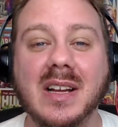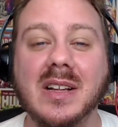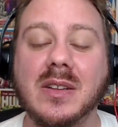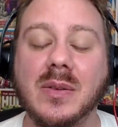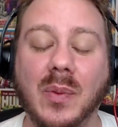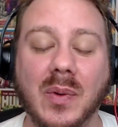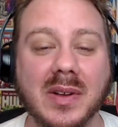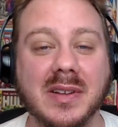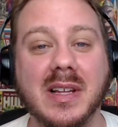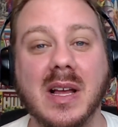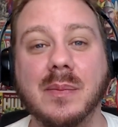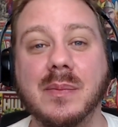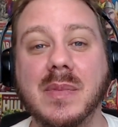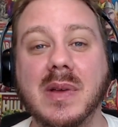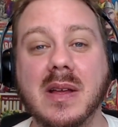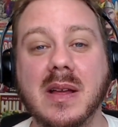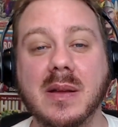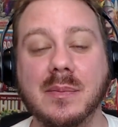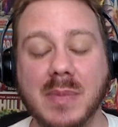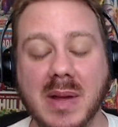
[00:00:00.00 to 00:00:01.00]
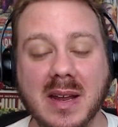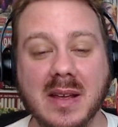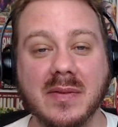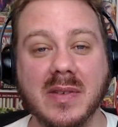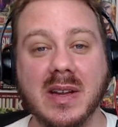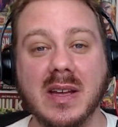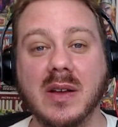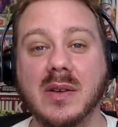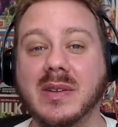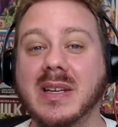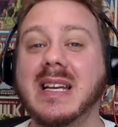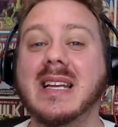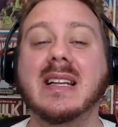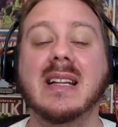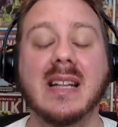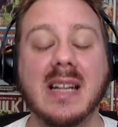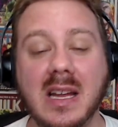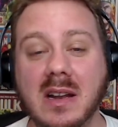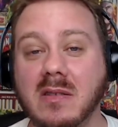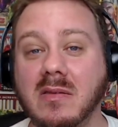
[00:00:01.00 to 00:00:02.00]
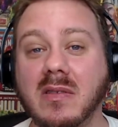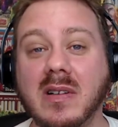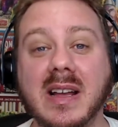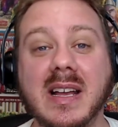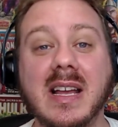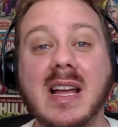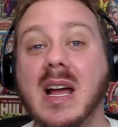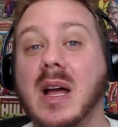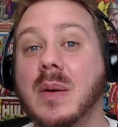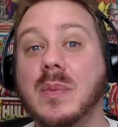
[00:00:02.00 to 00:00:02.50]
to watch that many videos is literally